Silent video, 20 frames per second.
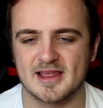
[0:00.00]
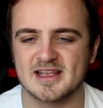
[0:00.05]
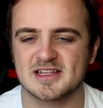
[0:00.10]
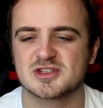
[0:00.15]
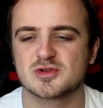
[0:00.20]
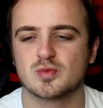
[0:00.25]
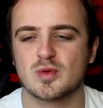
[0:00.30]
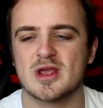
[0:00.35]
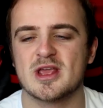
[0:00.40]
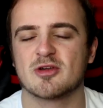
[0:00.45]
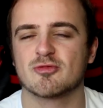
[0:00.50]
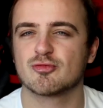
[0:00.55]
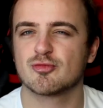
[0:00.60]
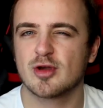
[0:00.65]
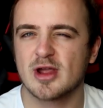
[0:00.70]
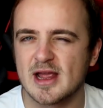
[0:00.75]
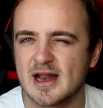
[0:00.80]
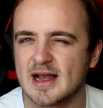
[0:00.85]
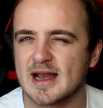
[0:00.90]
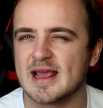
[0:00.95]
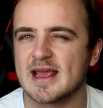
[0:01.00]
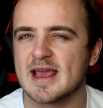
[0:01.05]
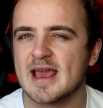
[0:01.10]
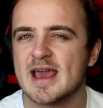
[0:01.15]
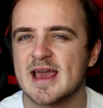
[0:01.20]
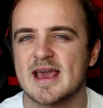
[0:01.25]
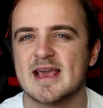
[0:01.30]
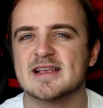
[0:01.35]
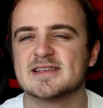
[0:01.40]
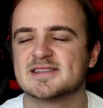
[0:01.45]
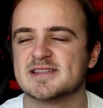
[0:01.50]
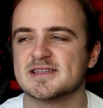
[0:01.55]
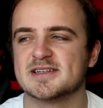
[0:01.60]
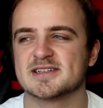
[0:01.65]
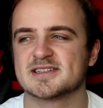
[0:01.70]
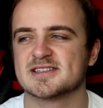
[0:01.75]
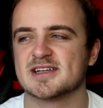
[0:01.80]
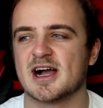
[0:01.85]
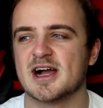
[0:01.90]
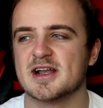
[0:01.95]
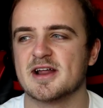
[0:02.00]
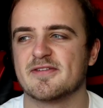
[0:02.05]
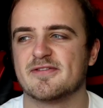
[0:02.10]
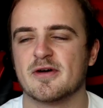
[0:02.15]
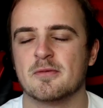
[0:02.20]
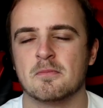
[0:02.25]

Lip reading: This week really is the decider